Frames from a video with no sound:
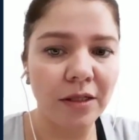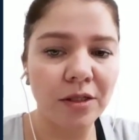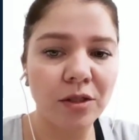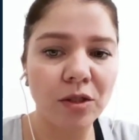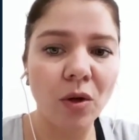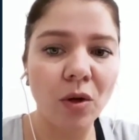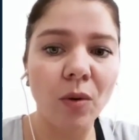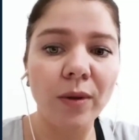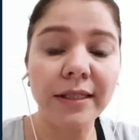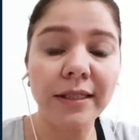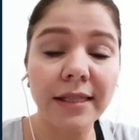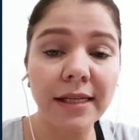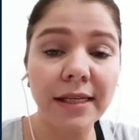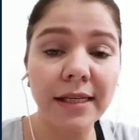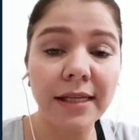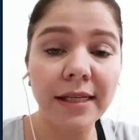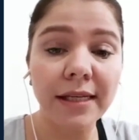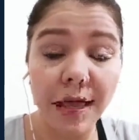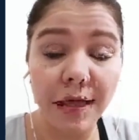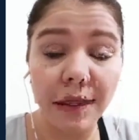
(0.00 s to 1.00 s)
So it
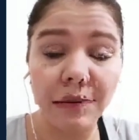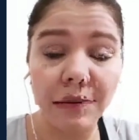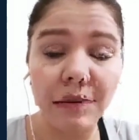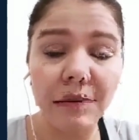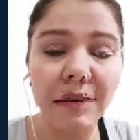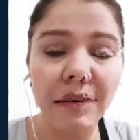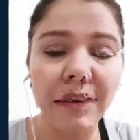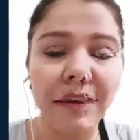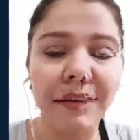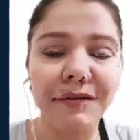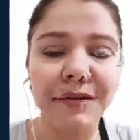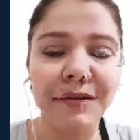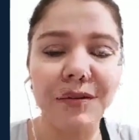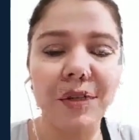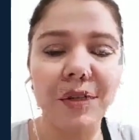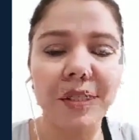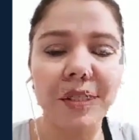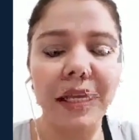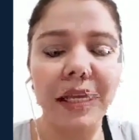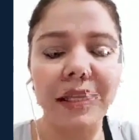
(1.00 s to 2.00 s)
doesn't matter if
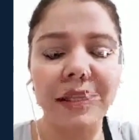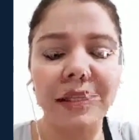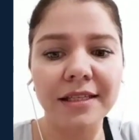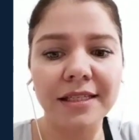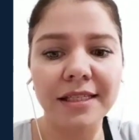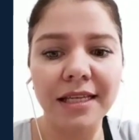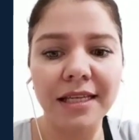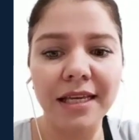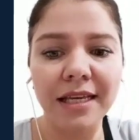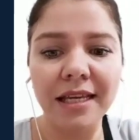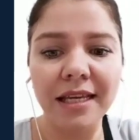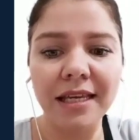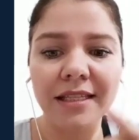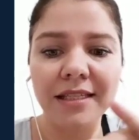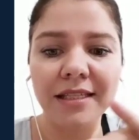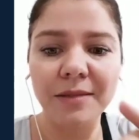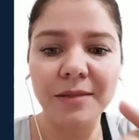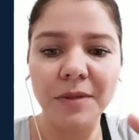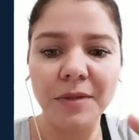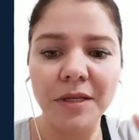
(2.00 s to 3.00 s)
you're taking the CAE,
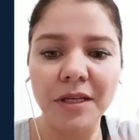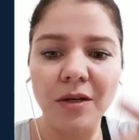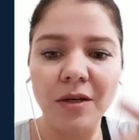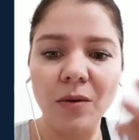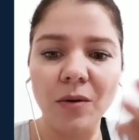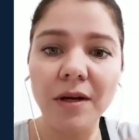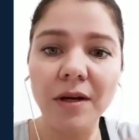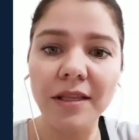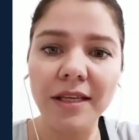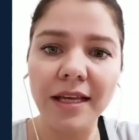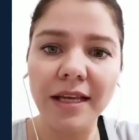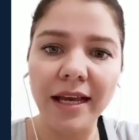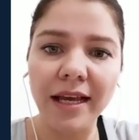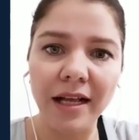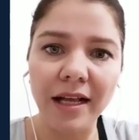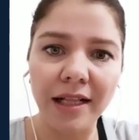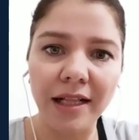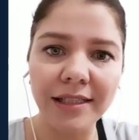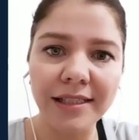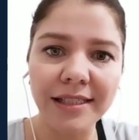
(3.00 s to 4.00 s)
the CPE, or the
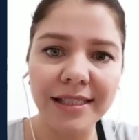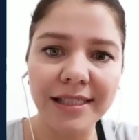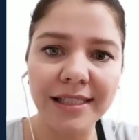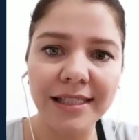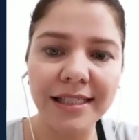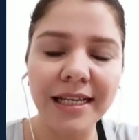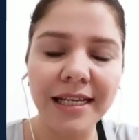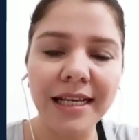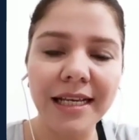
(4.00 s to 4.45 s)
IELTS.